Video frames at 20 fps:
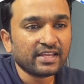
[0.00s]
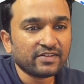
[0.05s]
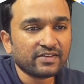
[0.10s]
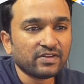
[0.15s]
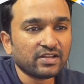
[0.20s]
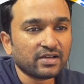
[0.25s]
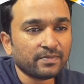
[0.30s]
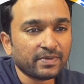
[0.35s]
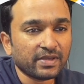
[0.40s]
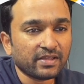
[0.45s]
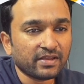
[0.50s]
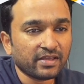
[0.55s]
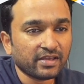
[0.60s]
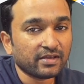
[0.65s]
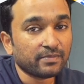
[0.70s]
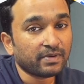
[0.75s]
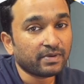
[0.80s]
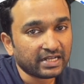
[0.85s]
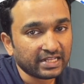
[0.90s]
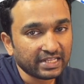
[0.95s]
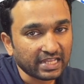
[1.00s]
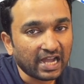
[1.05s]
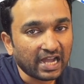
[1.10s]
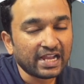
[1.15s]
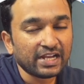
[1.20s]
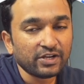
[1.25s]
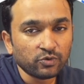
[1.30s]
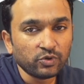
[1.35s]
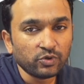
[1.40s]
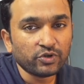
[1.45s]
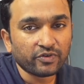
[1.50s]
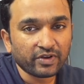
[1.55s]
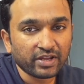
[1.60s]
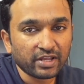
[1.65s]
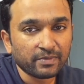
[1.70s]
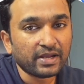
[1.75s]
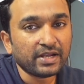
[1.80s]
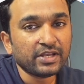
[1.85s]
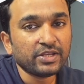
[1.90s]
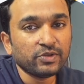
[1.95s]
It will appear here. But I don't
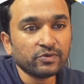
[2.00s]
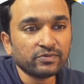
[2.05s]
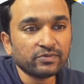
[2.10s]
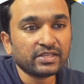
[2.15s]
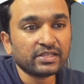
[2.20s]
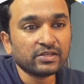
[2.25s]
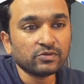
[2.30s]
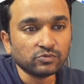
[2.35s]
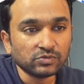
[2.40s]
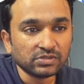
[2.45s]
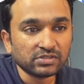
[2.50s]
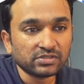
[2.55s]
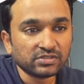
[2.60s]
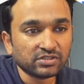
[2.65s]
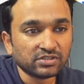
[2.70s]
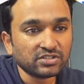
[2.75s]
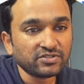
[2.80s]
recommend using Google search